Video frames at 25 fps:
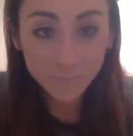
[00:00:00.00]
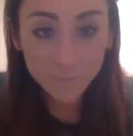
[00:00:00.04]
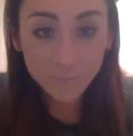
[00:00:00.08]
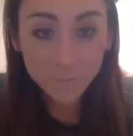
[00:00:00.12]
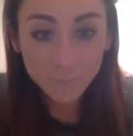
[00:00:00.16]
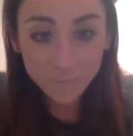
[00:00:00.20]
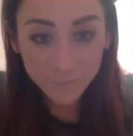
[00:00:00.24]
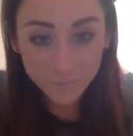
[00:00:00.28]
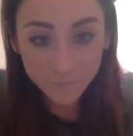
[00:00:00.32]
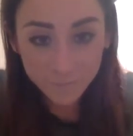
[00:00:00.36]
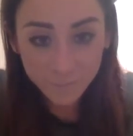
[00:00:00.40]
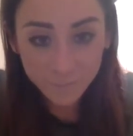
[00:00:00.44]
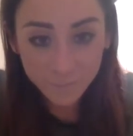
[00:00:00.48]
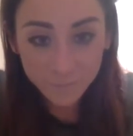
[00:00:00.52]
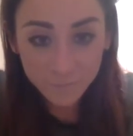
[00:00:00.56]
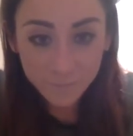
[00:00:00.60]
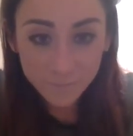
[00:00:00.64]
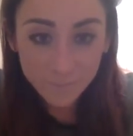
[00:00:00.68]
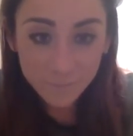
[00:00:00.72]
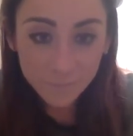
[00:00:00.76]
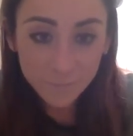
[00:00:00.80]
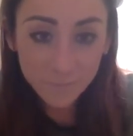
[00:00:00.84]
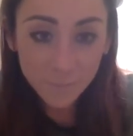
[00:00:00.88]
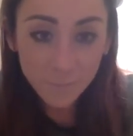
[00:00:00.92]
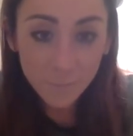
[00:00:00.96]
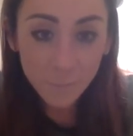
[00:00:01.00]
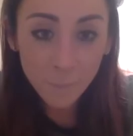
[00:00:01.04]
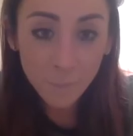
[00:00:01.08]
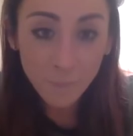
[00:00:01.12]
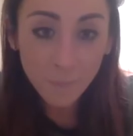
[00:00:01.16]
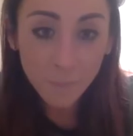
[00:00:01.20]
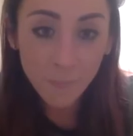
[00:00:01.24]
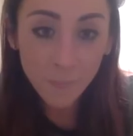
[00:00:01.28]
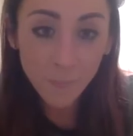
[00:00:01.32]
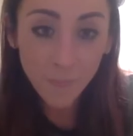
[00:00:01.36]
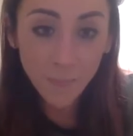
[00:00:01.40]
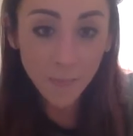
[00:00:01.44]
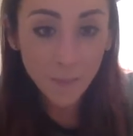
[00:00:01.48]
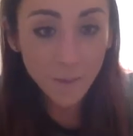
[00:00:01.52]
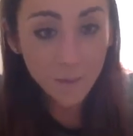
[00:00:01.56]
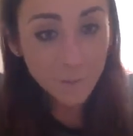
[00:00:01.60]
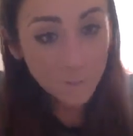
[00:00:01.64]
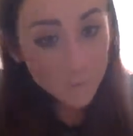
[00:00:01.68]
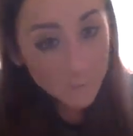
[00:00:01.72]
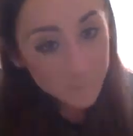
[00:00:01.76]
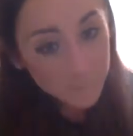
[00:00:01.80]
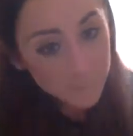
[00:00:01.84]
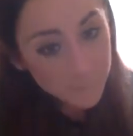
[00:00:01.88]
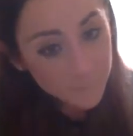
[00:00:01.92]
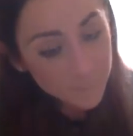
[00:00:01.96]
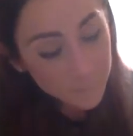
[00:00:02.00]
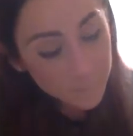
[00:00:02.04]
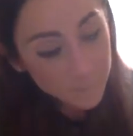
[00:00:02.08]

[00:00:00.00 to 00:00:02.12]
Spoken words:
Brilliant. Okay, well, look, I